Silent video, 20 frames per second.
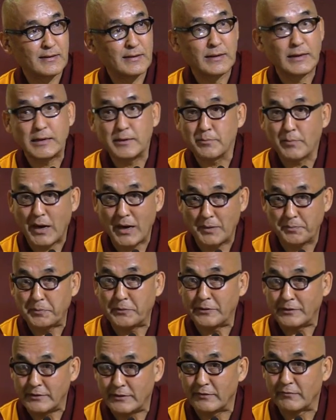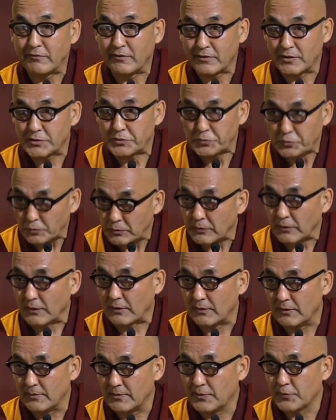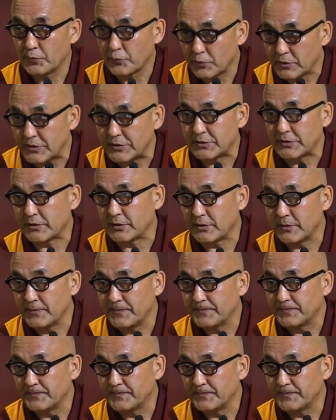in Mahaparinirvana Sutra quotation,